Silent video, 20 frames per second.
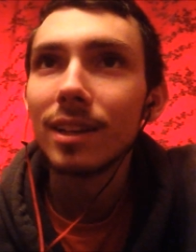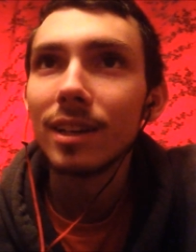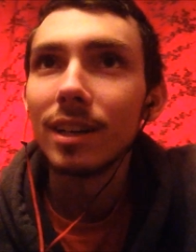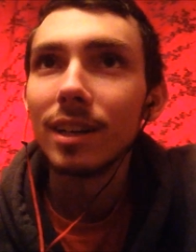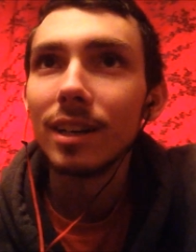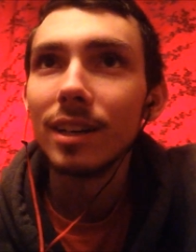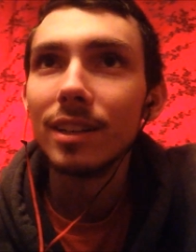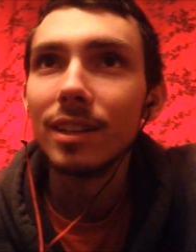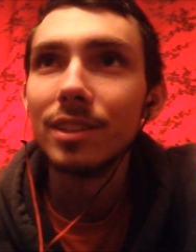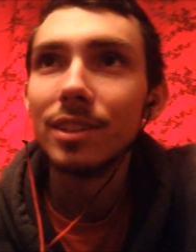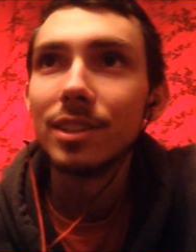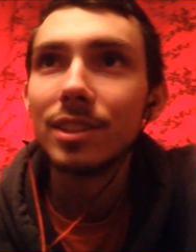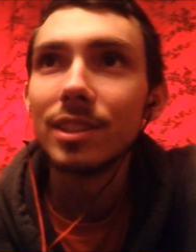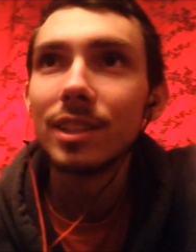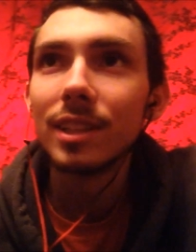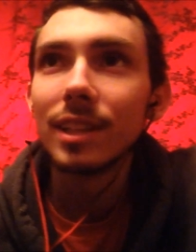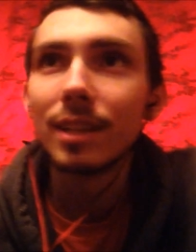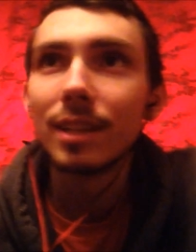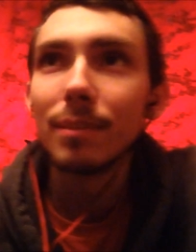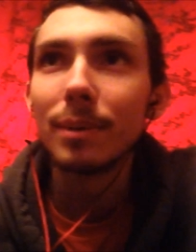Uh, just
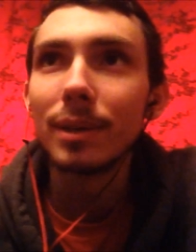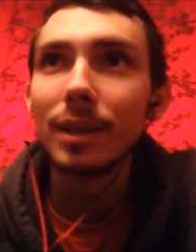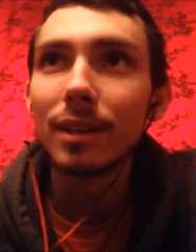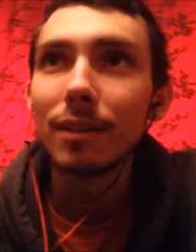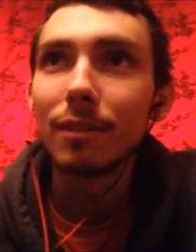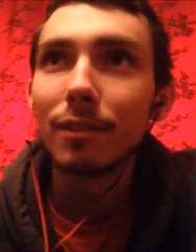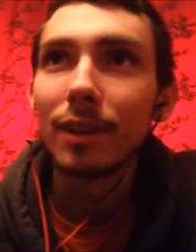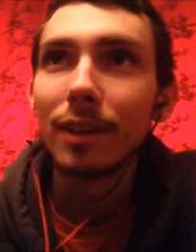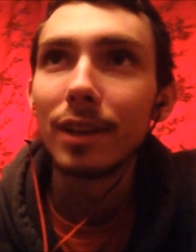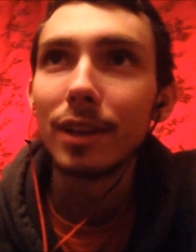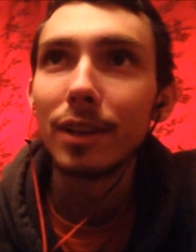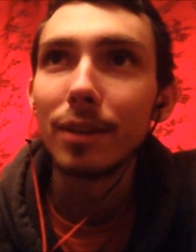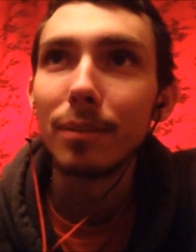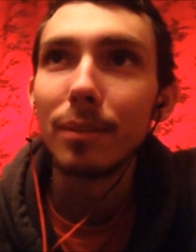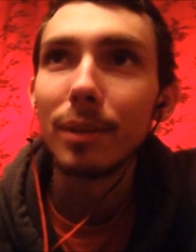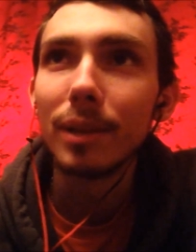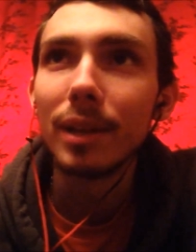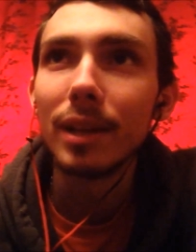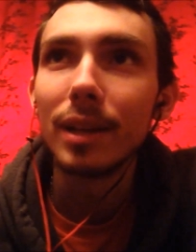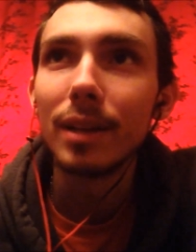like it being a random
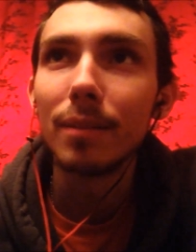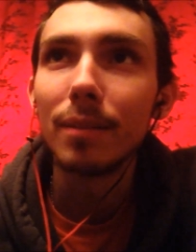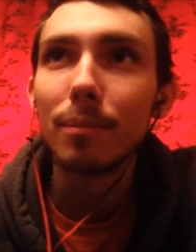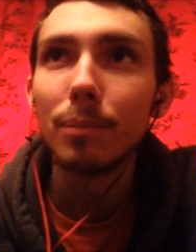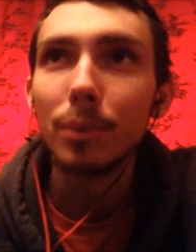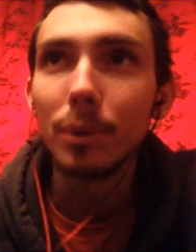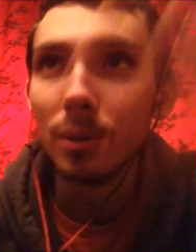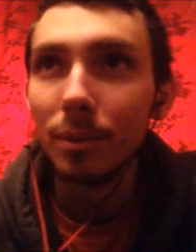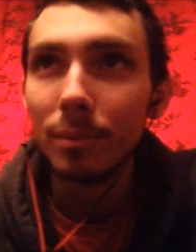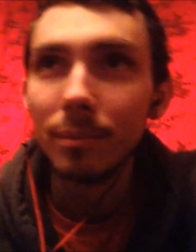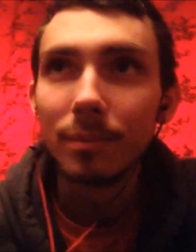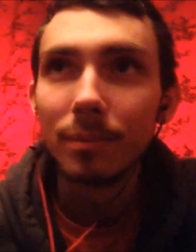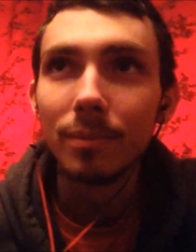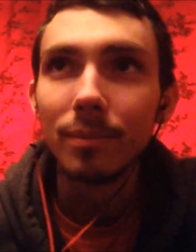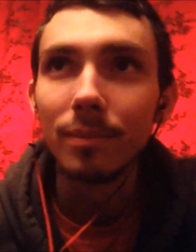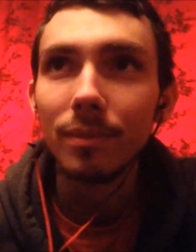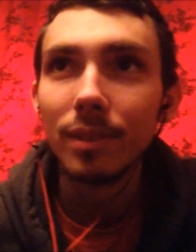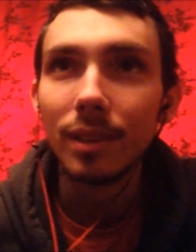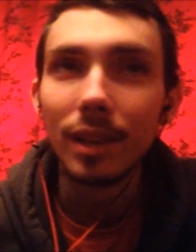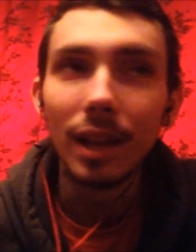like boom
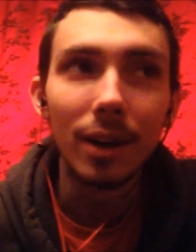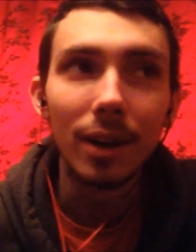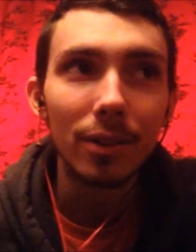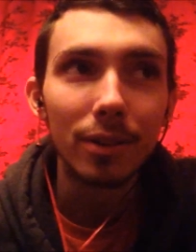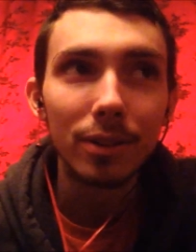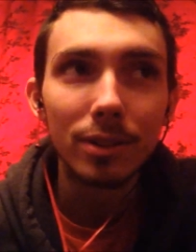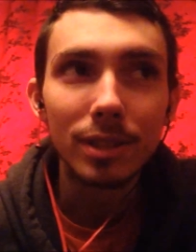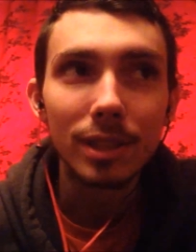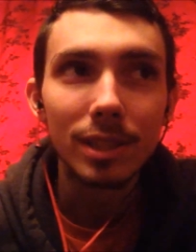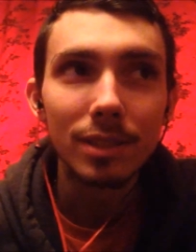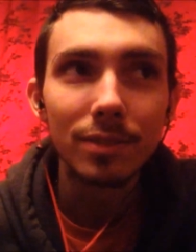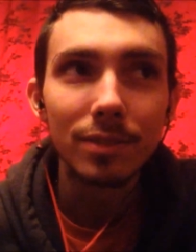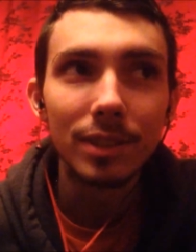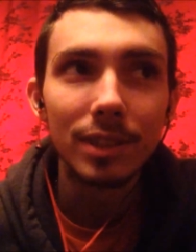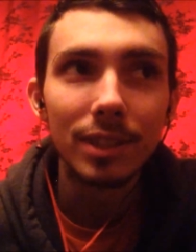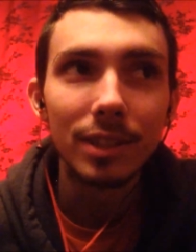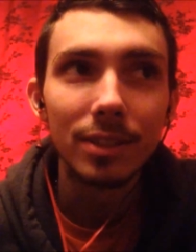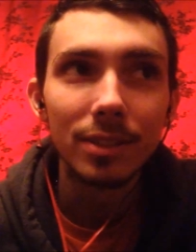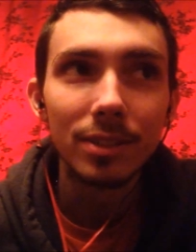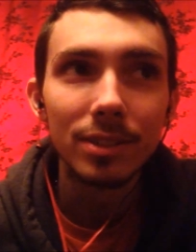now there's less
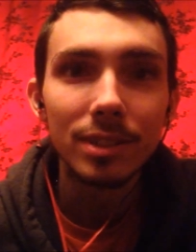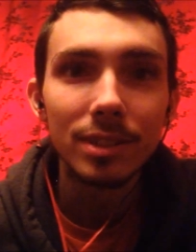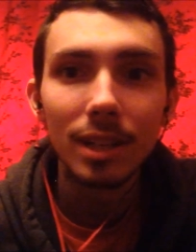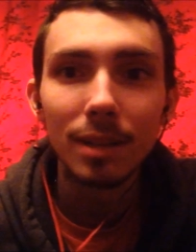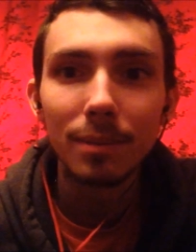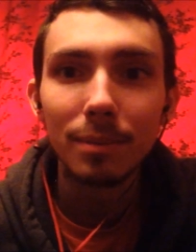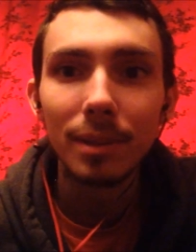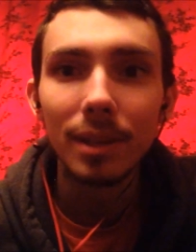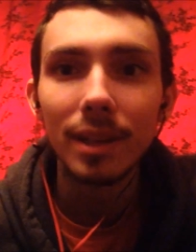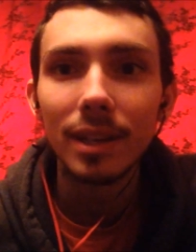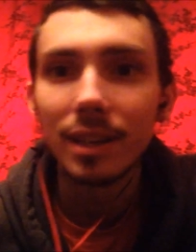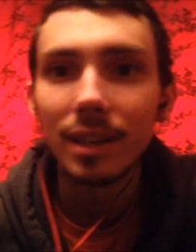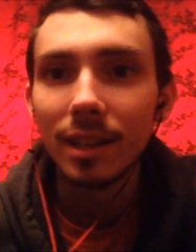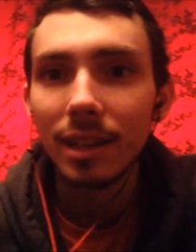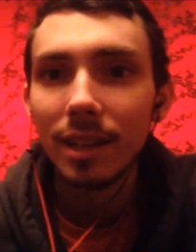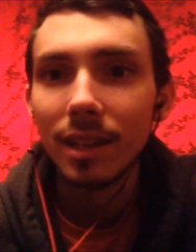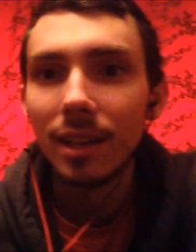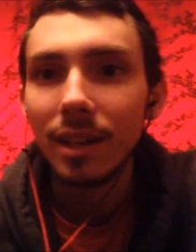videos type thing.